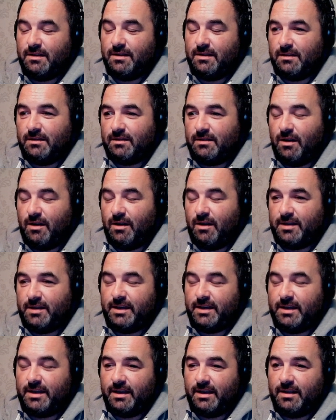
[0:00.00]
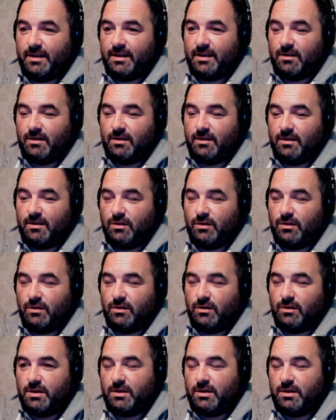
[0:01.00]
that. I think not
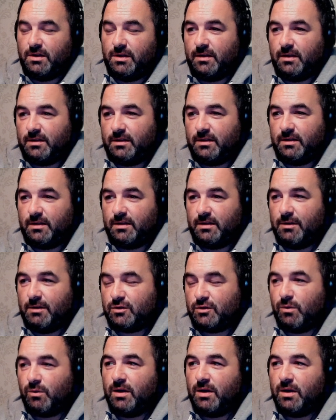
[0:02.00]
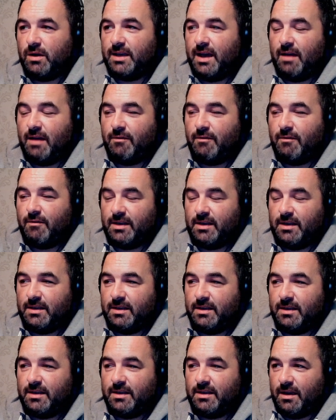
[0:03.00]
only the level of squad they have, I think
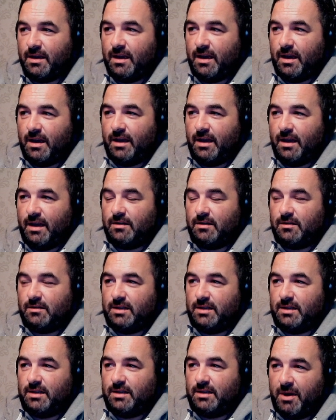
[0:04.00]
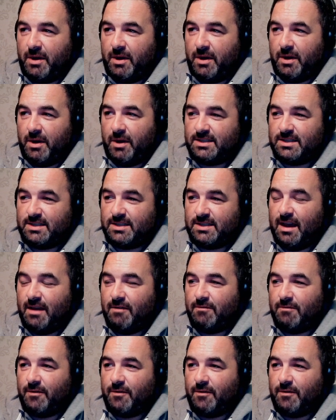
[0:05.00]
the experience they have.
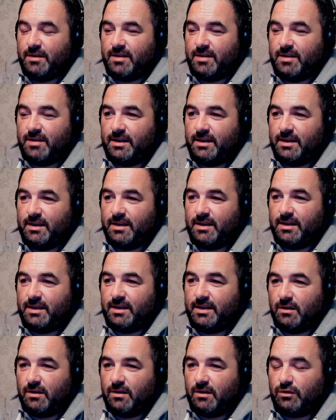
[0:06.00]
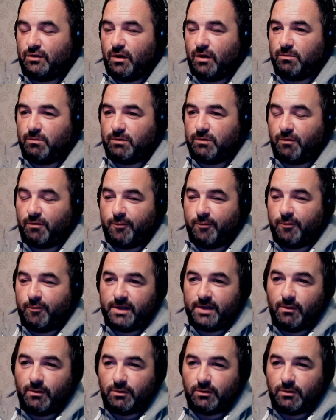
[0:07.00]
I think they're further
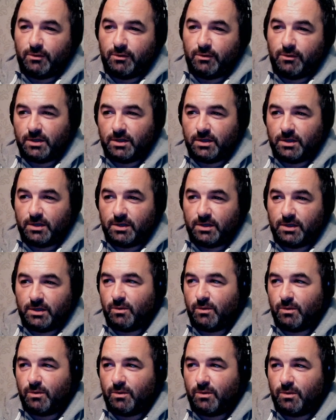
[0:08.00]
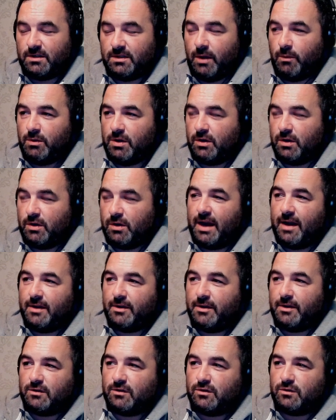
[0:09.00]
down the road than a lot of squads. Now you could argue
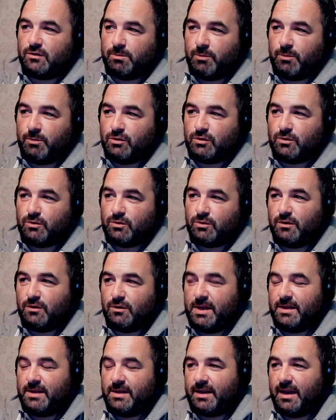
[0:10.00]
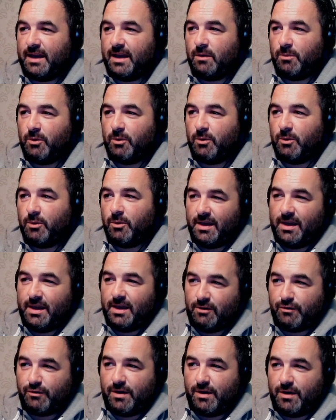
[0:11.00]
that Spurs squad has been together, but
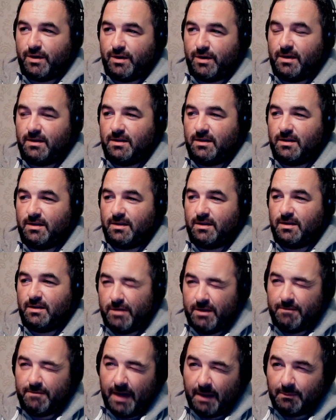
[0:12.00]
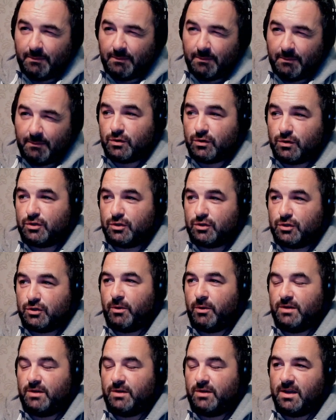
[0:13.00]
he's not revamped it during the summer, but
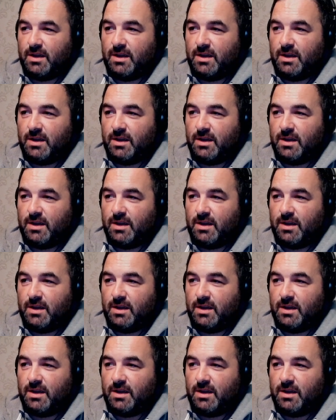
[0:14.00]
he's